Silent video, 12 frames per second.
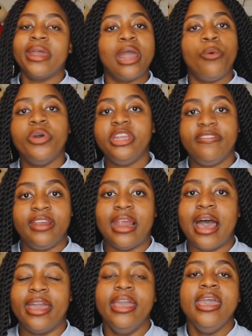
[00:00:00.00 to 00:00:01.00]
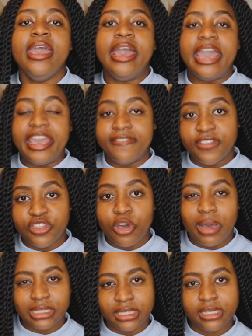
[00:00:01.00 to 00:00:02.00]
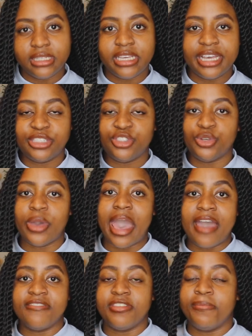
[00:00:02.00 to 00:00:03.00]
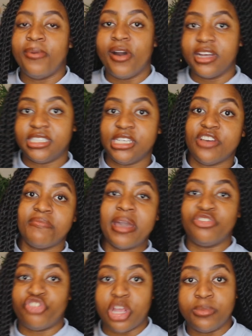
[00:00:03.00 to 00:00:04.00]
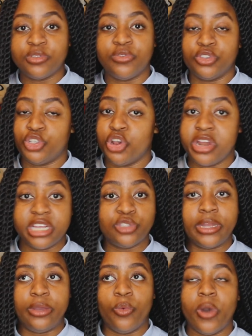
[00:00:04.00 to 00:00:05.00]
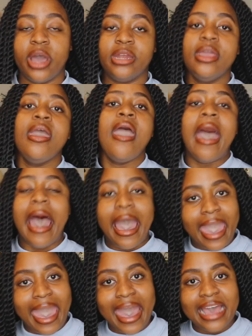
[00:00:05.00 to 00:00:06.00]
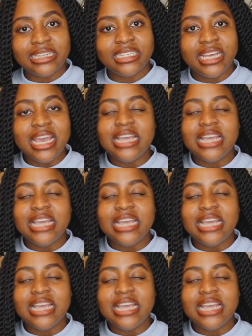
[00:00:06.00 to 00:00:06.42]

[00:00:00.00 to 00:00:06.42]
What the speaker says: But I won't even lie, even though I didn't get to have the party of my dreams for turning 21, I had